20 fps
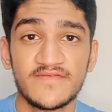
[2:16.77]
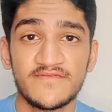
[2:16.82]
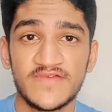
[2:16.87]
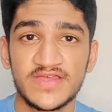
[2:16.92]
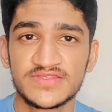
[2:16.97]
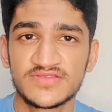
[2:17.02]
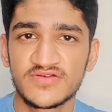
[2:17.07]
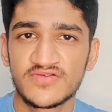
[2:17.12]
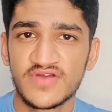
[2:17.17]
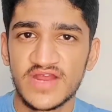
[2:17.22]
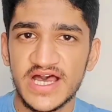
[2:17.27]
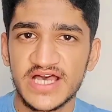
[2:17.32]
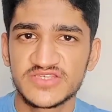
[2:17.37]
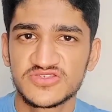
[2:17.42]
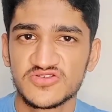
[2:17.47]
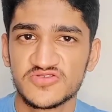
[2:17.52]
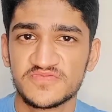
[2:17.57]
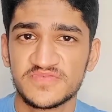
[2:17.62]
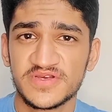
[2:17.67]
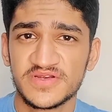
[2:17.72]
When the
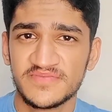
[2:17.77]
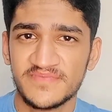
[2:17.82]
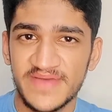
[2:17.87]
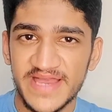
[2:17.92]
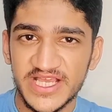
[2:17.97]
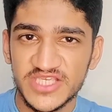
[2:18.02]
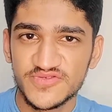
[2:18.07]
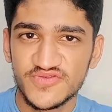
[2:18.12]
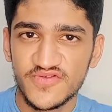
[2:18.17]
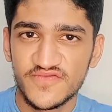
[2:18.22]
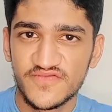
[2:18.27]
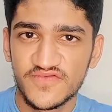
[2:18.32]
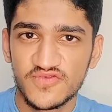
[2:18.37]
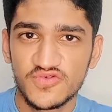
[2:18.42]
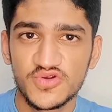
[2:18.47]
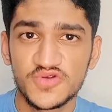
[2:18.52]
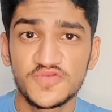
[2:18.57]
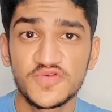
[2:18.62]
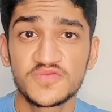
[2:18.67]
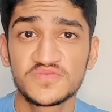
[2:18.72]
grasshopper begs for
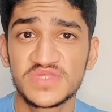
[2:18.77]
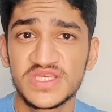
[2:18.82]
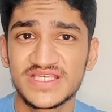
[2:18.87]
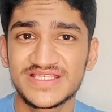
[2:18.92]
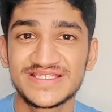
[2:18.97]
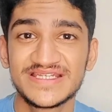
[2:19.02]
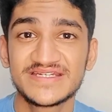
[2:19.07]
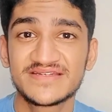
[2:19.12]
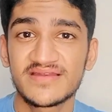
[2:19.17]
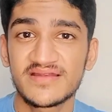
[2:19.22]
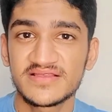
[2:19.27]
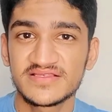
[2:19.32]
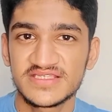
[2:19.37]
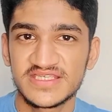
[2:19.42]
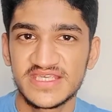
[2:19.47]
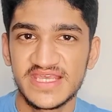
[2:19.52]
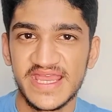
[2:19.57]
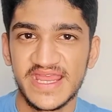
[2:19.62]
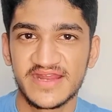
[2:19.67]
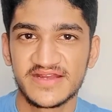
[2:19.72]
food from these little
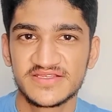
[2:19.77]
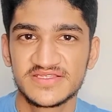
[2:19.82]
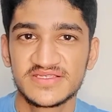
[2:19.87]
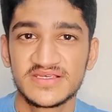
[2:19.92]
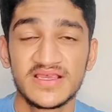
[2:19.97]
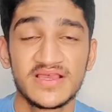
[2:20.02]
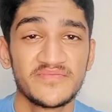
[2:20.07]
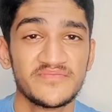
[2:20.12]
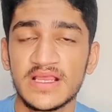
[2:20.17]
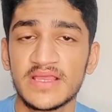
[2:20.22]
insects,